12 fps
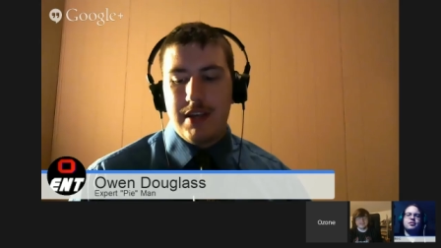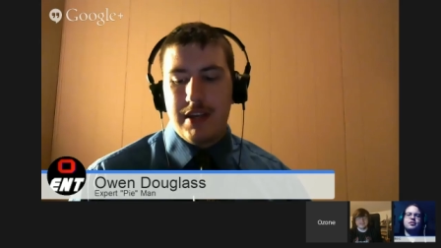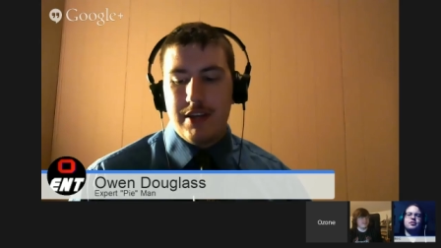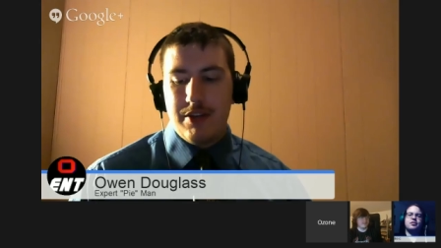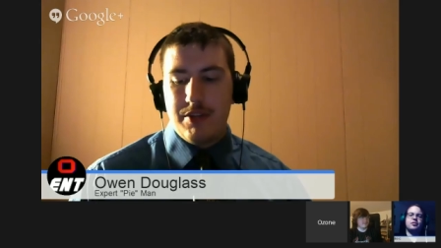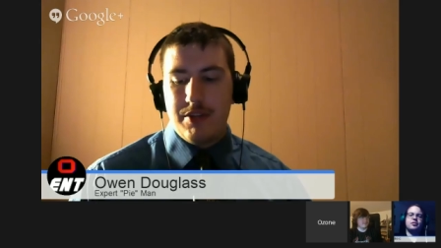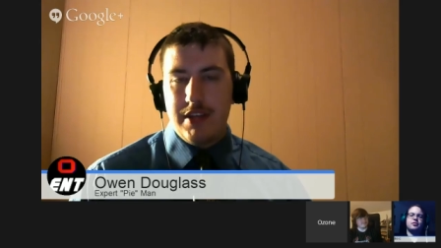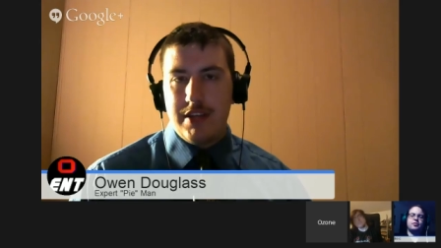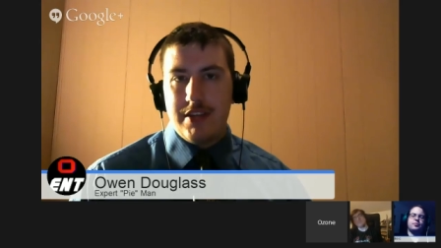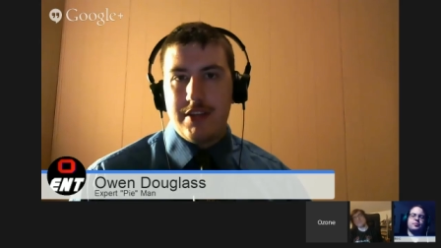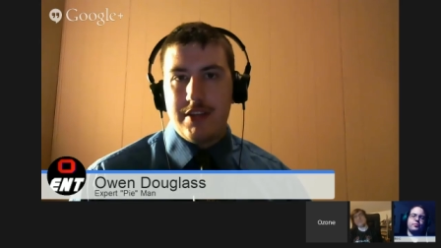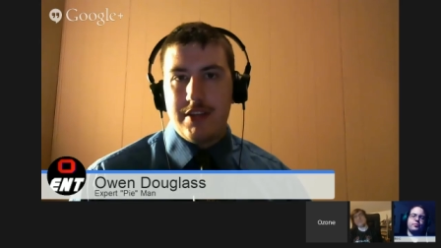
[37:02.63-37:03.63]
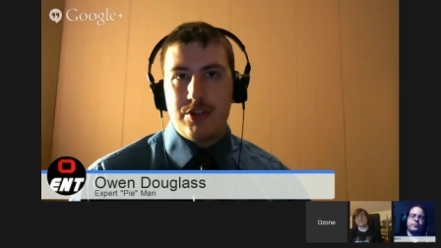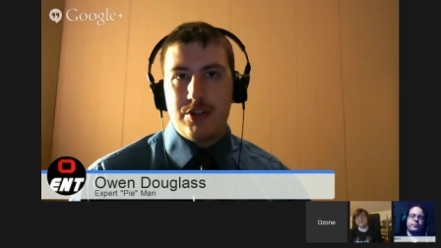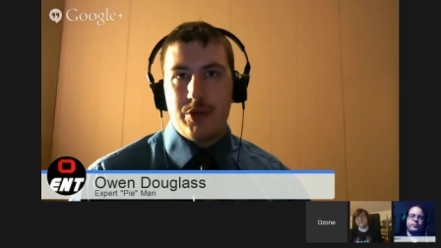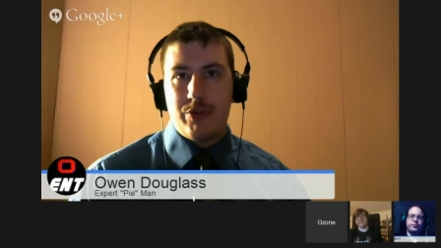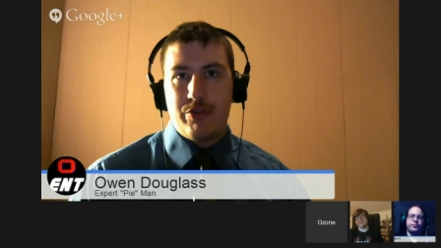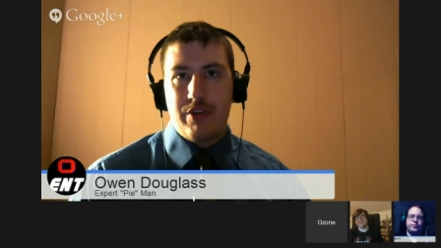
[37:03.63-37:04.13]
you don't think that they'll
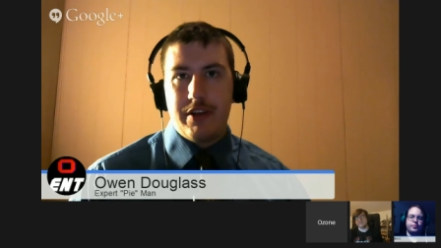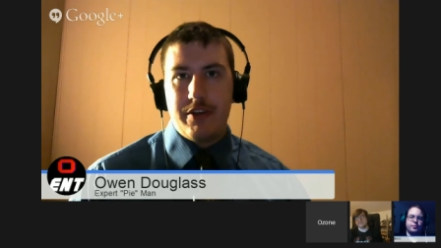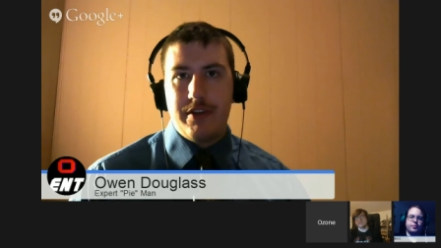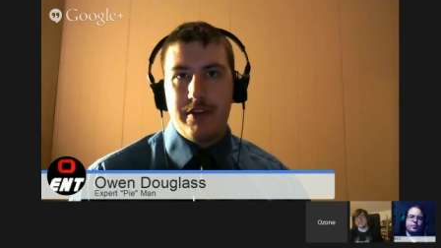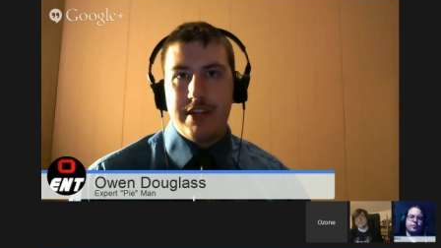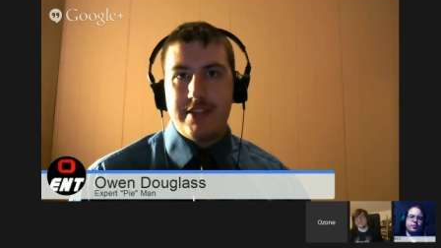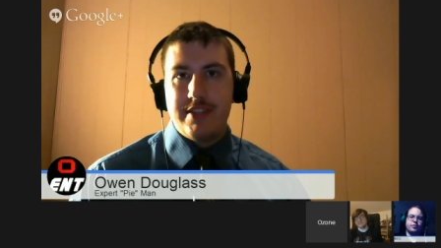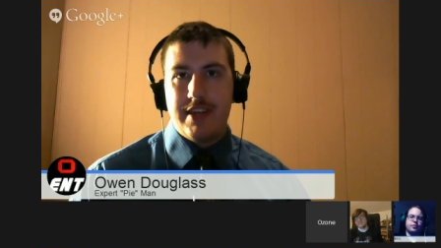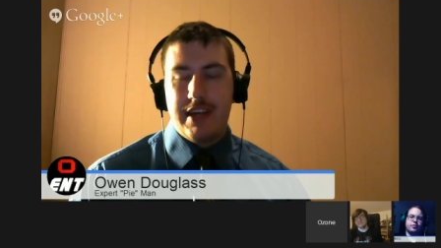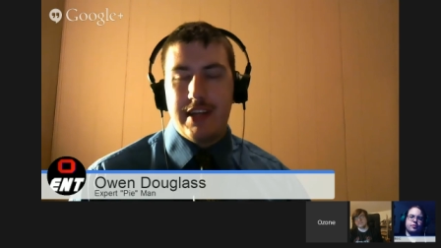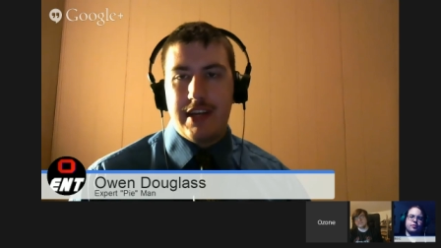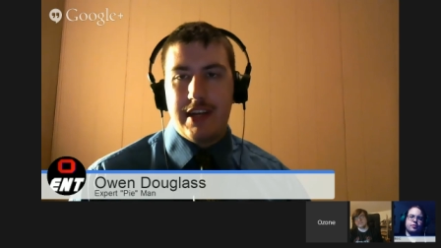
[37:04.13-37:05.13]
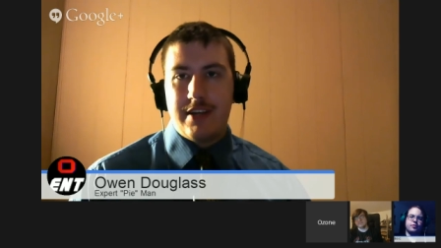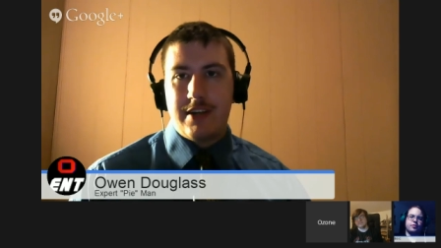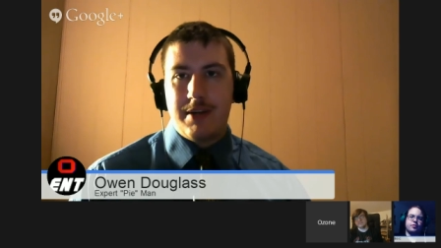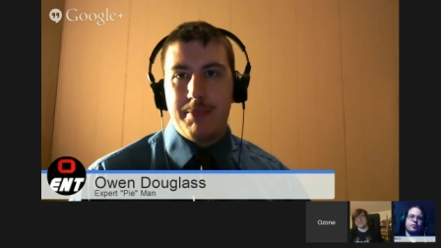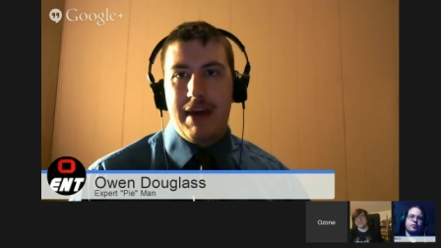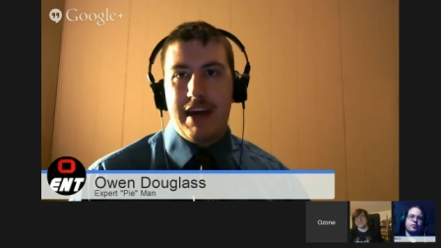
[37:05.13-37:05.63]
show a trailer and it say, like,
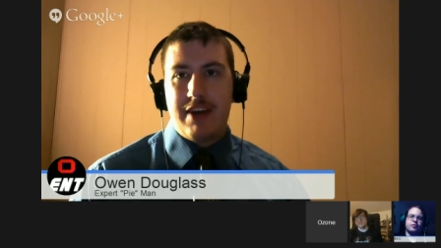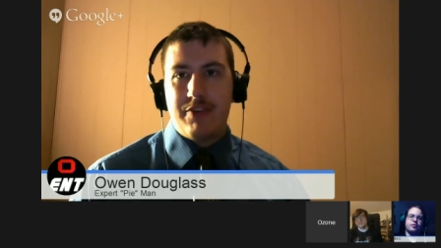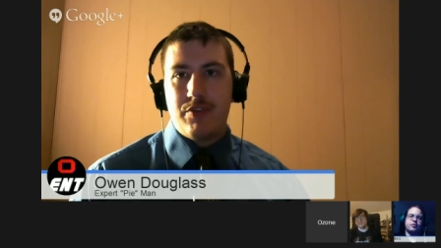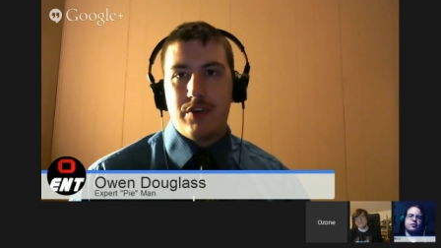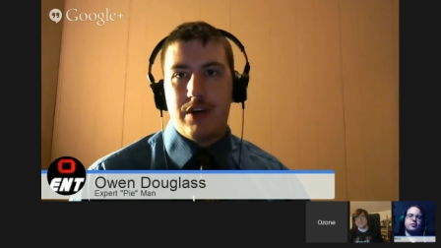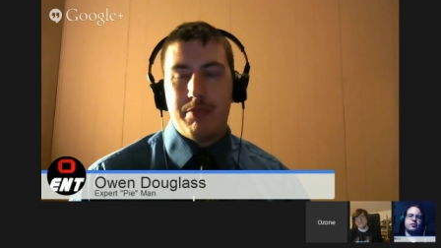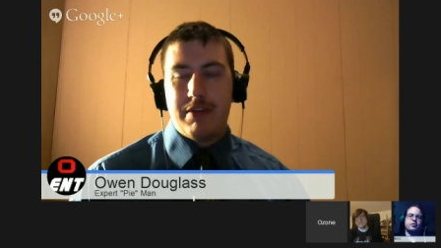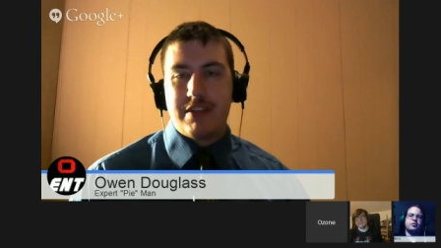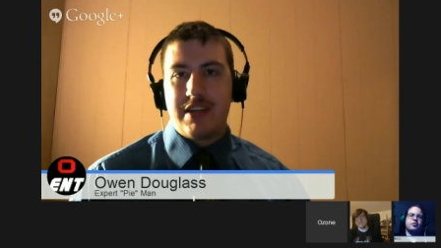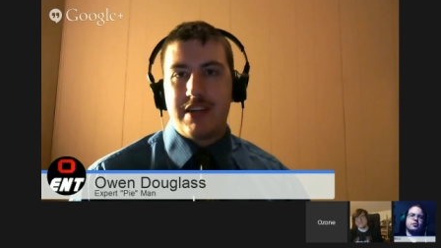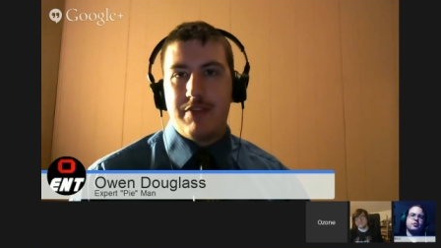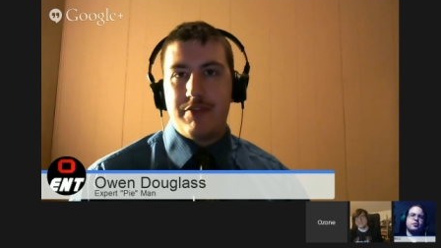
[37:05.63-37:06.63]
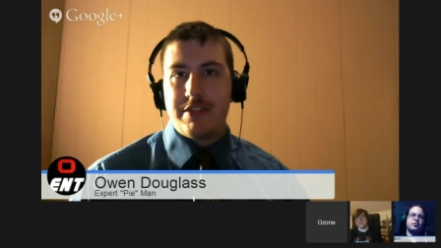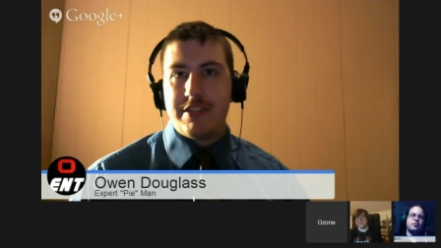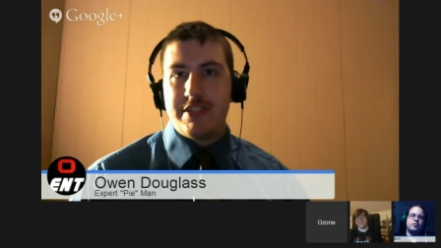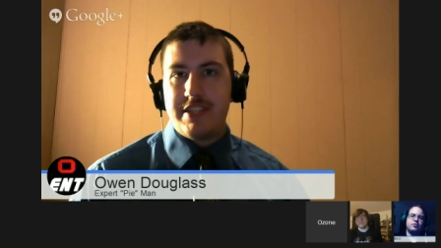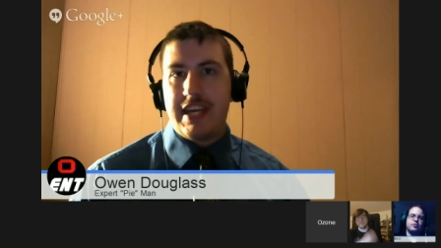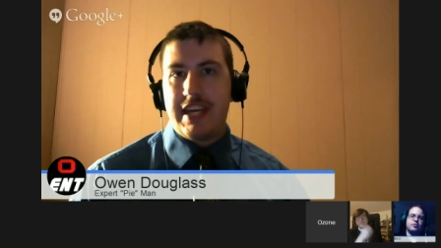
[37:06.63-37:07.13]
come back for our press conference
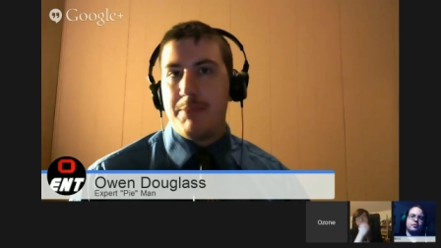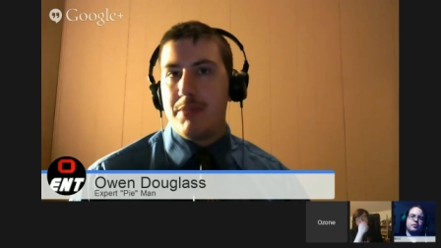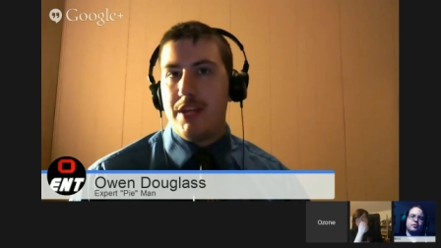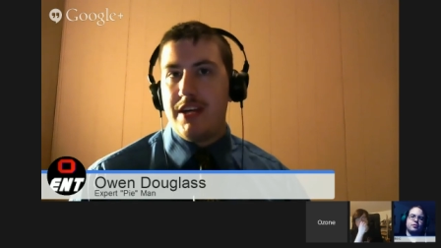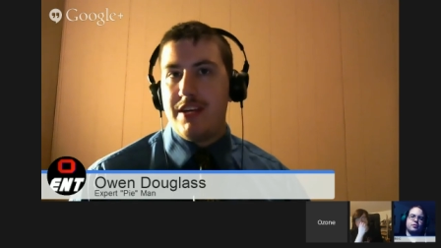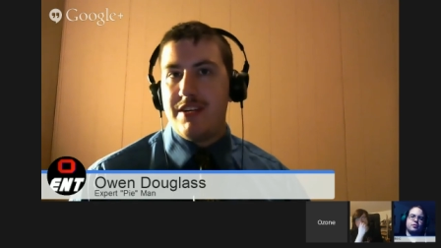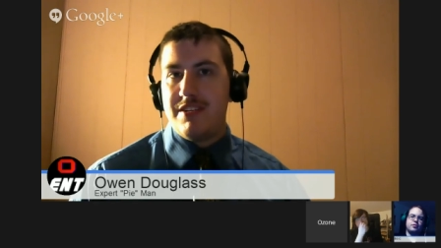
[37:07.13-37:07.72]
to see gameplay?